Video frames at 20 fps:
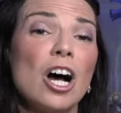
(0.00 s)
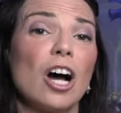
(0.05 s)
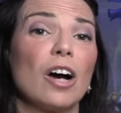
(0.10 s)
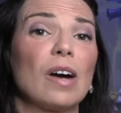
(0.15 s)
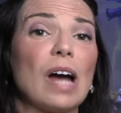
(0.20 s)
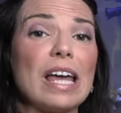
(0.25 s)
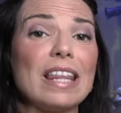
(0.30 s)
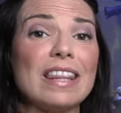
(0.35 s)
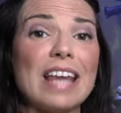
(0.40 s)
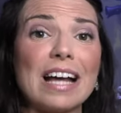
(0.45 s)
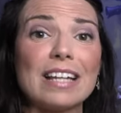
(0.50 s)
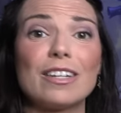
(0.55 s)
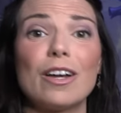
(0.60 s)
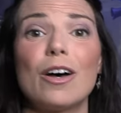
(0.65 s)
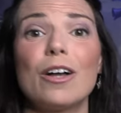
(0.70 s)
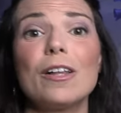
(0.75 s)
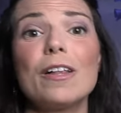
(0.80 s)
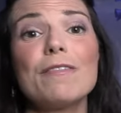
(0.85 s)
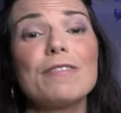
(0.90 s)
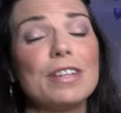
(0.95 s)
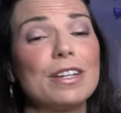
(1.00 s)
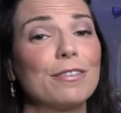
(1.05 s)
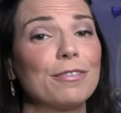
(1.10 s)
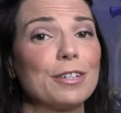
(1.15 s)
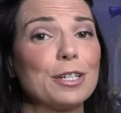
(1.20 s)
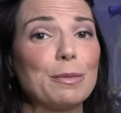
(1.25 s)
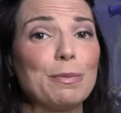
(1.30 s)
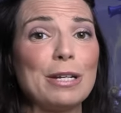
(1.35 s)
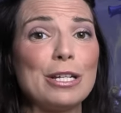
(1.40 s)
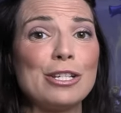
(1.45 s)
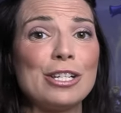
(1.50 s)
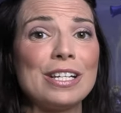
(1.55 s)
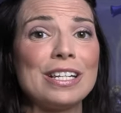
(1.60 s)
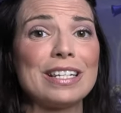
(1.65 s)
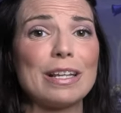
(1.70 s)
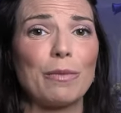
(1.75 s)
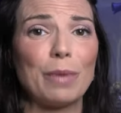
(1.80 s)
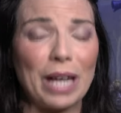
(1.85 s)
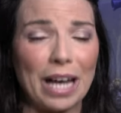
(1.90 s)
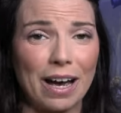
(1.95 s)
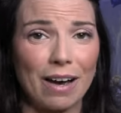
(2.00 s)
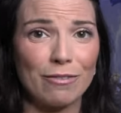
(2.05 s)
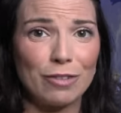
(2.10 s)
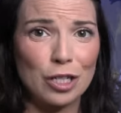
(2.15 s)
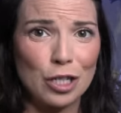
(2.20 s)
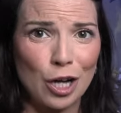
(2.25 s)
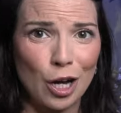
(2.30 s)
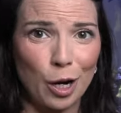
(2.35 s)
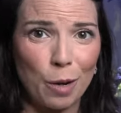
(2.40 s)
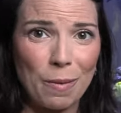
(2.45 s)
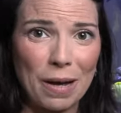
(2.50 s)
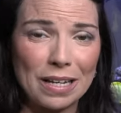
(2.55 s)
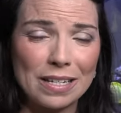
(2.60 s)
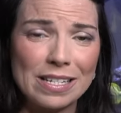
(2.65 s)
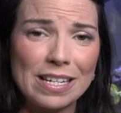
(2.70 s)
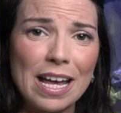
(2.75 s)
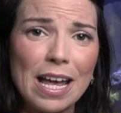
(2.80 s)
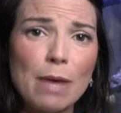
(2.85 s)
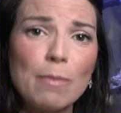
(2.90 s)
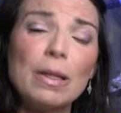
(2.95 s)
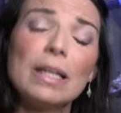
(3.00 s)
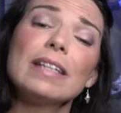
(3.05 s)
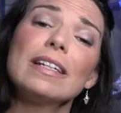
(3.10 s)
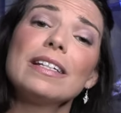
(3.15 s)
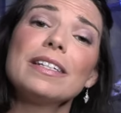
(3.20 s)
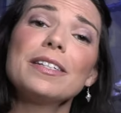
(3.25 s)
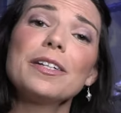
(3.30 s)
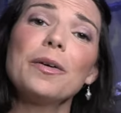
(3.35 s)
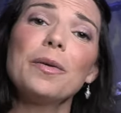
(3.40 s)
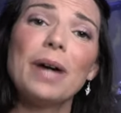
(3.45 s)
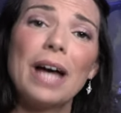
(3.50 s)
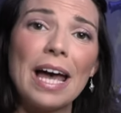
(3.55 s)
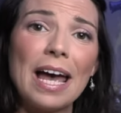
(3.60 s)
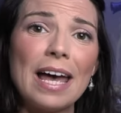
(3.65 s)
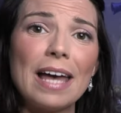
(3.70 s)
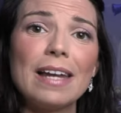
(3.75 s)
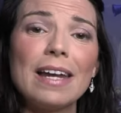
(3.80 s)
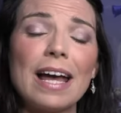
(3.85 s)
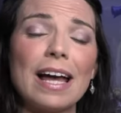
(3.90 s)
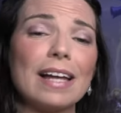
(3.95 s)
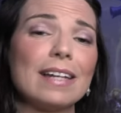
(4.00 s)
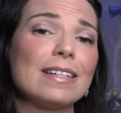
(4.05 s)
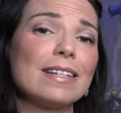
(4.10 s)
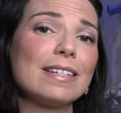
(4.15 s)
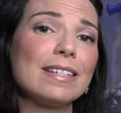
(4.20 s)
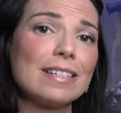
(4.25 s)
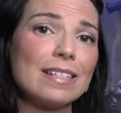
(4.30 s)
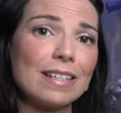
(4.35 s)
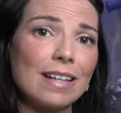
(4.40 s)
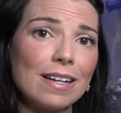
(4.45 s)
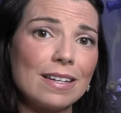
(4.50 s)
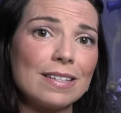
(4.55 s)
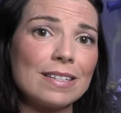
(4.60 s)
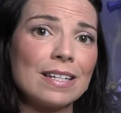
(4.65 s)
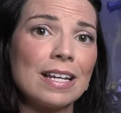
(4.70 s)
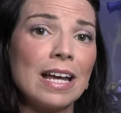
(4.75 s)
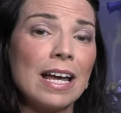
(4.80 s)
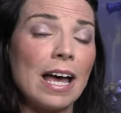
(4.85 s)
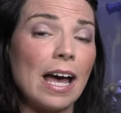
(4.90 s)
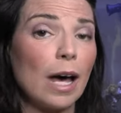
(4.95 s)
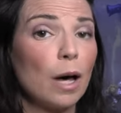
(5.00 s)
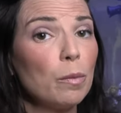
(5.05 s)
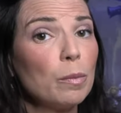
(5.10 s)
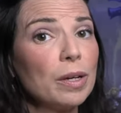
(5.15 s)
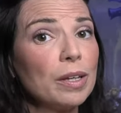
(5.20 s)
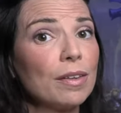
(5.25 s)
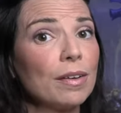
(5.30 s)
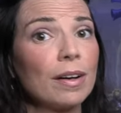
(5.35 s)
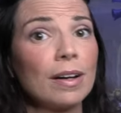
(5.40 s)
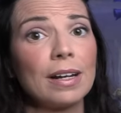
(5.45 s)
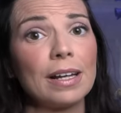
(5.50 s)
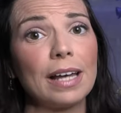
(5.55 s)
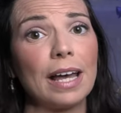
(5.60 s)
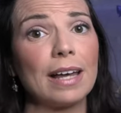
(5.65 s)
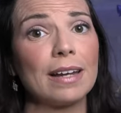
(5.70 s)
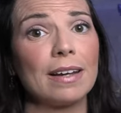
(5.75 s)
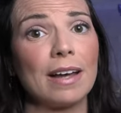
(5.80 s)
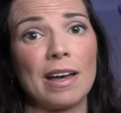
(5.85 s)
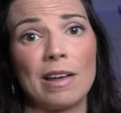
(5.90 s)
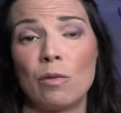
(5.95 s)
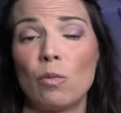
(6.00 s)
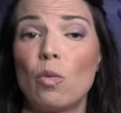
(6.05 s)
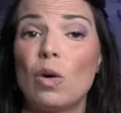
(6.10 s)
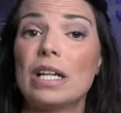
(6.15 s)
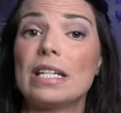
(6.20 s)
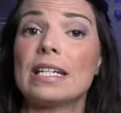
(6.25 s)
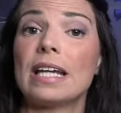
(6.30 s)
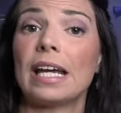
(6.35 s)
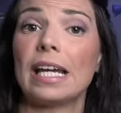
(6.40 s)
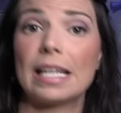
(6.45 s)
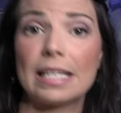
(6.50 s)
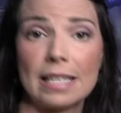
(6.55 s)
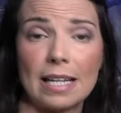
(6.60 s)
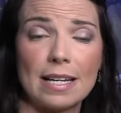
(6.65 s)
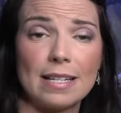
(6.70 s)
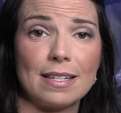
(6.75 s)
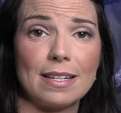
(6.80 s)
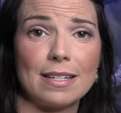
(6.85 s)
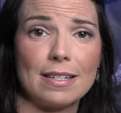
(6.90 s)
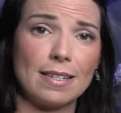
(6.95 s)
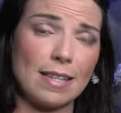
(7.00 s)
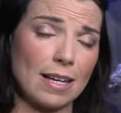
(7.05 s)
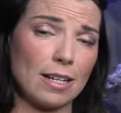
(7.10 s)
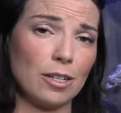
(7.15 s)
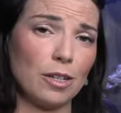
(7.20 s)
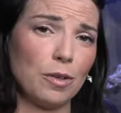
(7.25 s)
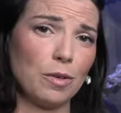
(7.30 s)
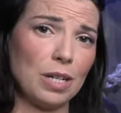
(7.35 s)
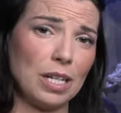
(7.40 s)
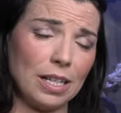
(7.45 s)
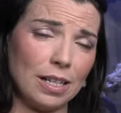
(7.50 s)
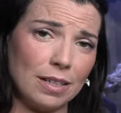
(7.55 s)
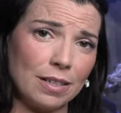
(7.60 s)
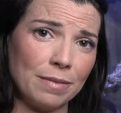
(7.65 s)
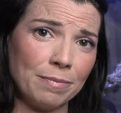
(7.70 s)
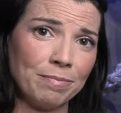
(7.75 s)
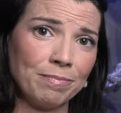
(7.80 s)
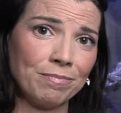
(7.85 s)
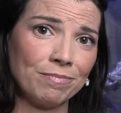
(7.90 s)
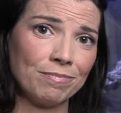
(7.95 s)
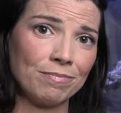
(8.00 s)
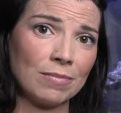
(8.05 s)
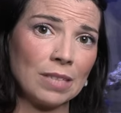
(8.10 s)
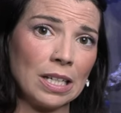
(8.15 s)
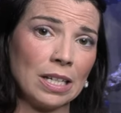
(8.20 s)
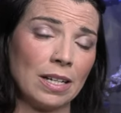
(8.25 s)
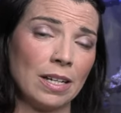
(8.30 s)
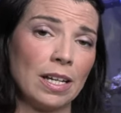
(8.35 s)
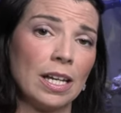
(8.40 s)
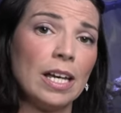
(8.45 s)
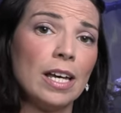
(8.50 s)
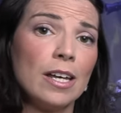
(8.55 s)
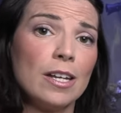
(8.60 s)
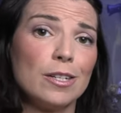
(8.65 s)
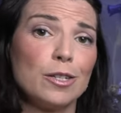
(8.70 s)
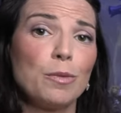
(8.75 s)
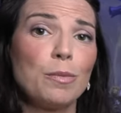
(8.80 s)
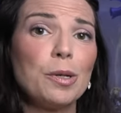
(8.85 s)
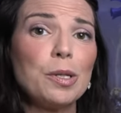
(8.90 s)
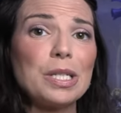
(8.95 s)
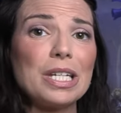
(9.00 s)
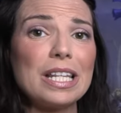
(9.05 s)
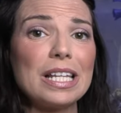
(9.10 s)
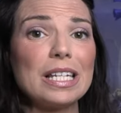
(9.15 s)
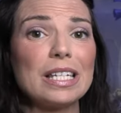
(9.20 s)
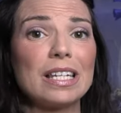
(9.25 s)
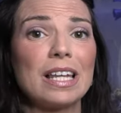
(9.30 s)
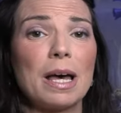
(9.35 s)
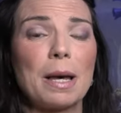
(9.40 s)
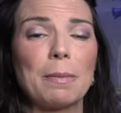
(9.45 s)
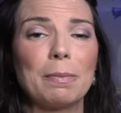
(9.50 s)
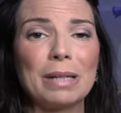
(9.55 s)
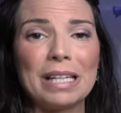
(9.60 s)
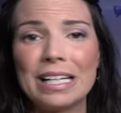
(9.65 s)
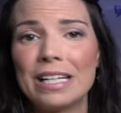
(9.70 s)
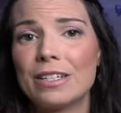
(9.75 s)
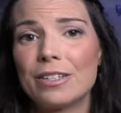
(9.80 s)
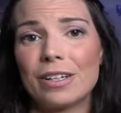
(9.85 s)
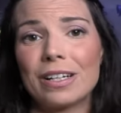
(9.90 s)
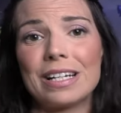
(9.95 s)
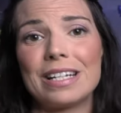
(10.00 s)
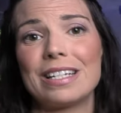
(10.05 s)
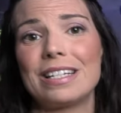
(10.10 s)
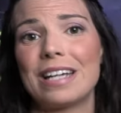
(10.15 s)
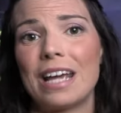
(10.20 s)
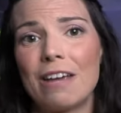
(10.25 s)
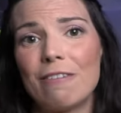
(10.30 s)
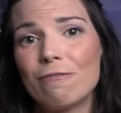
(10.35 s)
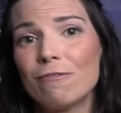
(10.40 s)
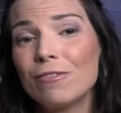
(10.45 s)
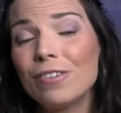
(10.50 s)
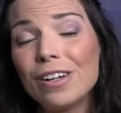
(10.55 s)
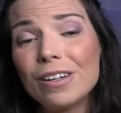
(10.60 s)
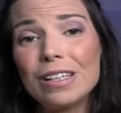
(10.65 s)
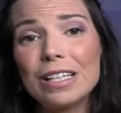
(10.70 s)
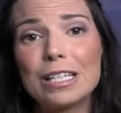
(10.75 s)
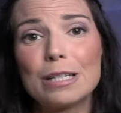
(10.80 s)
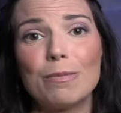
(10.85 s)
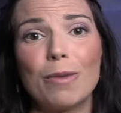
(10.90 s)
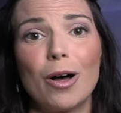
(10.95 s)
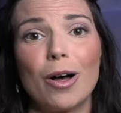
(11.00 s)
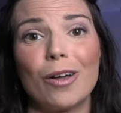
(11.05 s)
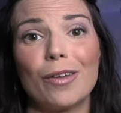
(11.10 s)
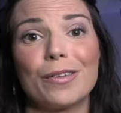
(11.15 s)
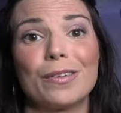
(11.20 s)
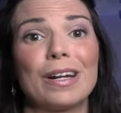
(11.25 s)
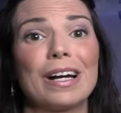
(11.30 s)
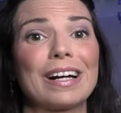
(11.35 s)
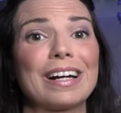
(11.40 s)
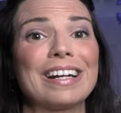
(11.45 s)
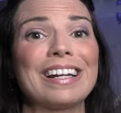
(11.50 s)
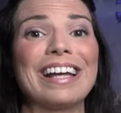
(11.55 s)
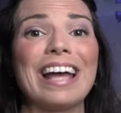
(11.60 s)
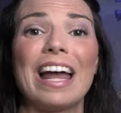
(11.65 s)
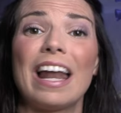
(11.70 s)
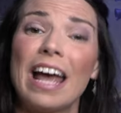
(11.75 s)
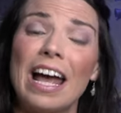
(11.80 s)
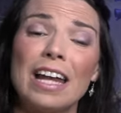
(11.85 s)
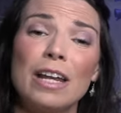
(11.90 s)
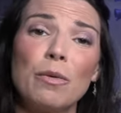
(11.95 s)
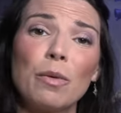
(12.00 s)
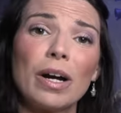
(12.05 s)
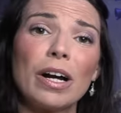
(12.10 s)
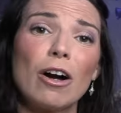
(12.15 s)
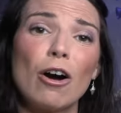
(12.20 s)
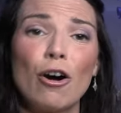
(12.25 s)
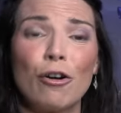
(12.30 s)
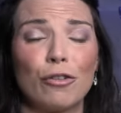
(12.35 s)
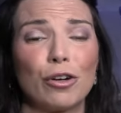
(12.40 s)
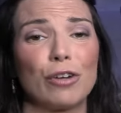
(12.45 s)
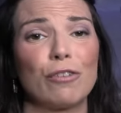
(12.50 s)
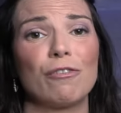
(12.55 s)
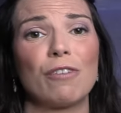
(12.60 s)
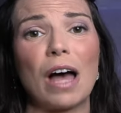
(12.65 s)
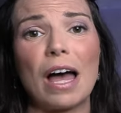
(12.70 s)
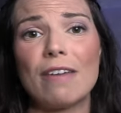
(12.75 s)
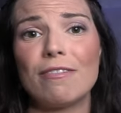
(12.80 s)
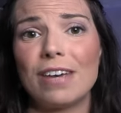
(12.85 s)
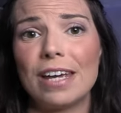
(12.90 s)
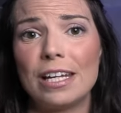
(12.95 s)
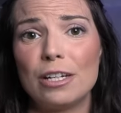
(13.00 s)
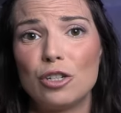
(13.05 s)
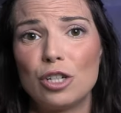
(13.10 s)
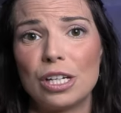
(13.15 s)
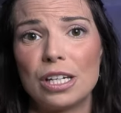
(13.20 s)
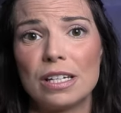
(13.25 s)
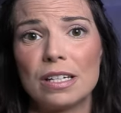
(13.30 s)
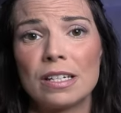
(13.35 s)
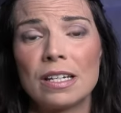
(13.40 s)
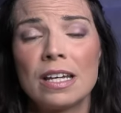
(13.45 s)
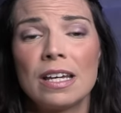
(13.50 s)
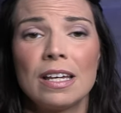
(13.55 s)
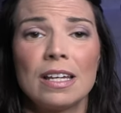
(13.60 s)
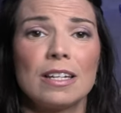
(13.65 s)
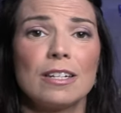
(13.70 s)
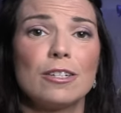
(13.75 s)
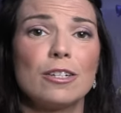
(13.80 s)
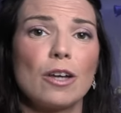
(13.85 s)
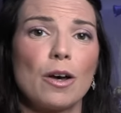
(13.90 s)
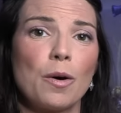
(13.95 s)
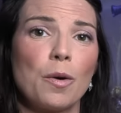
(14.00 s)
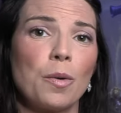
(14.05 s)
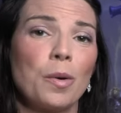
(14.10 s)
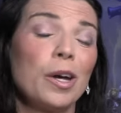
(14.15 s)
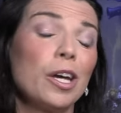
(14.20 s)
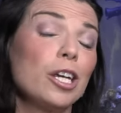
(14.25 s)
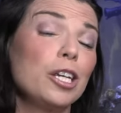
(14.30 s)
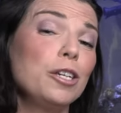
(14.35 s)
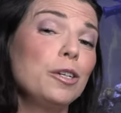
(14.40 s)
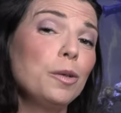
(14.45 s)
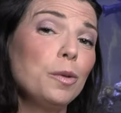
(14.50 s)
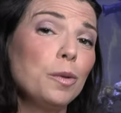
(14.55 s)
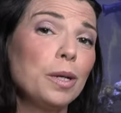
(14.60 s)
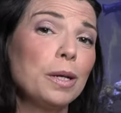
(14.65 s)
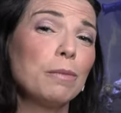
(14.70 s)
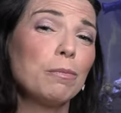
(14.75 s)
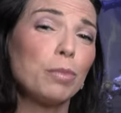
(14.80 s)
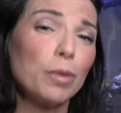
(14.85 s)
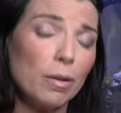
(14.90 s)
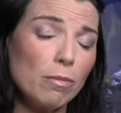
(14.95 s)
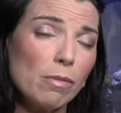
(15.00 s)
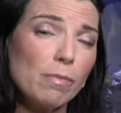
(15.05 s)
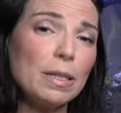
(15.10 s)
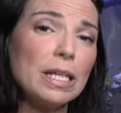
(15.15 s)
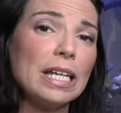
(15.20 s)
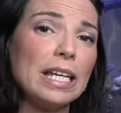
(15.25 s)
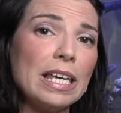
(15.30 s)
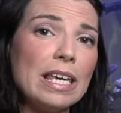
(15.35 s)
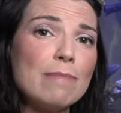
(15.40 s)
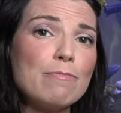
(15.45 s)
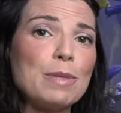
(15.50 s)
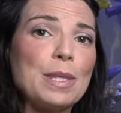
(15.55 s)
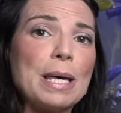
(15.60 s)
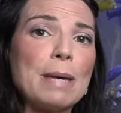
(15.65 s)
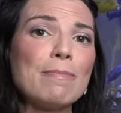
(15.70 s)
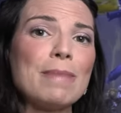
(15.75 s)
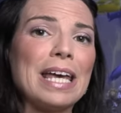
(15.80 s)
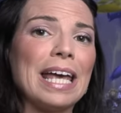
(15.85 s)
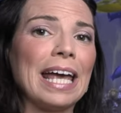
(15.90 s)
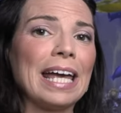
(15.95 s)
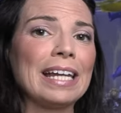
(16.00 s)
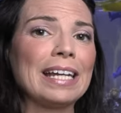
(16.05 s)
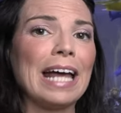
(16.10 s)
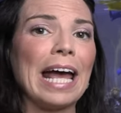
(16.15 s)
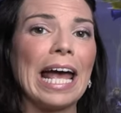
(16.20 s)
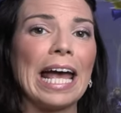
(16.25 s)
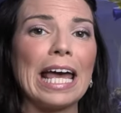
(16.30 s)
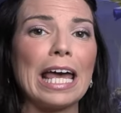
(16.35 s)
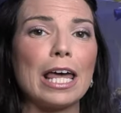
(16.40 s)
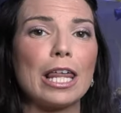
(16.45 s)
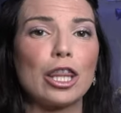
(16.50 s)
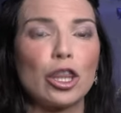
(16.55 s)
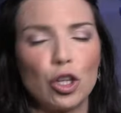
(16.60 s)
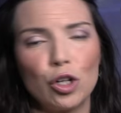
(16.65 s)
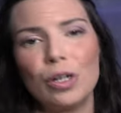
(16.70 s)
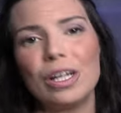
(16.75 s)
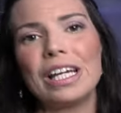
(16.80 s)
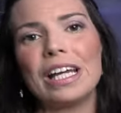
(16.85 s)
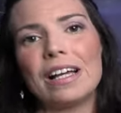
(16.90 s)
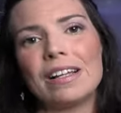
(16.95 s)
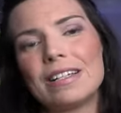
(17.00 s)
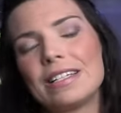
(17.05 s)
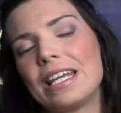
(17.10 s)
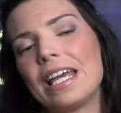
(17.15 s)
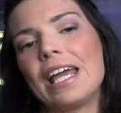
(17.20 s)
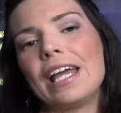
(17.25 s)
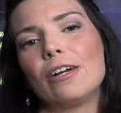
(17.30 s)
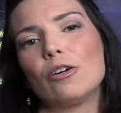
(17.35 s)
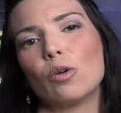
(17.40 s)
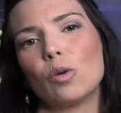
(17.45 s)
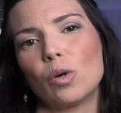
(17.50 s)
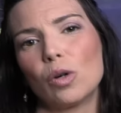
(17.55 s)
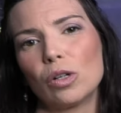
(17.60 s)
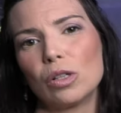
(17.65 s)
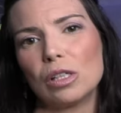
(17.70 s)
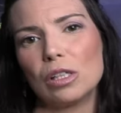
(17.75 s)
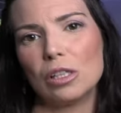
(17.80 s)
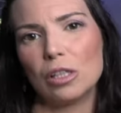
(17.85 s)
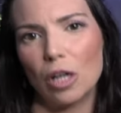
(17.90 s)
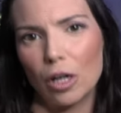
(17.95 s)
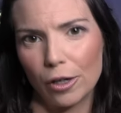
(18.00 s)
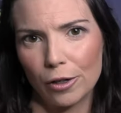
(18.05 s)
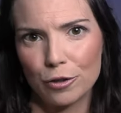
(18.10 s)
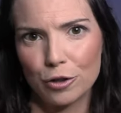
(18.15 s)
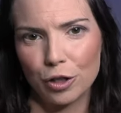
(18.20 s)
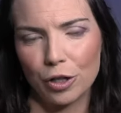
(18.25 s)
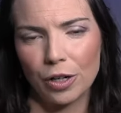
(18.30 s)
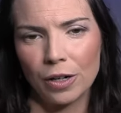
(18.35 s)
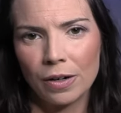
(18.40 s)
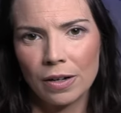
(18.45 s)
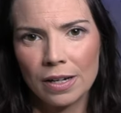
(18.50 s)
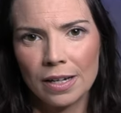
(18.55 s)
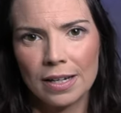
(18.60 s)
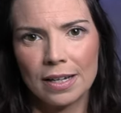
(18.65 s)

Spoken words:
All right, that's all of the different species that we have to talk about today, but let's go ahead and discuss how big they're gonna get and what tank sizes that you need. So most of these blennies are gonna stay fairly small. They're not gonna get anywhere over 5 inches. So you can probably keep them in a 30-gallon tank or larger.